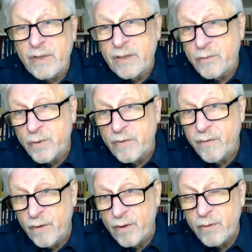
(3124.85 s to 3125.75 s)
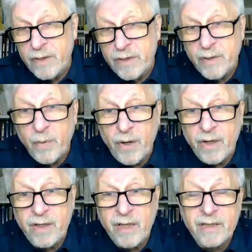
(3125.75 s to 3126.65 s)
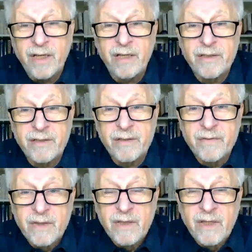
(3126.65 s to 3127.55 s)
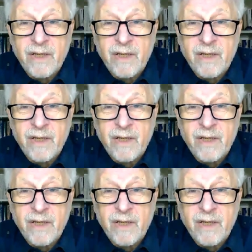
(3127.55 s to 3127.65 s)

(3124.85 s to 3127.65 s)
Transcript: So that would follow and support that case.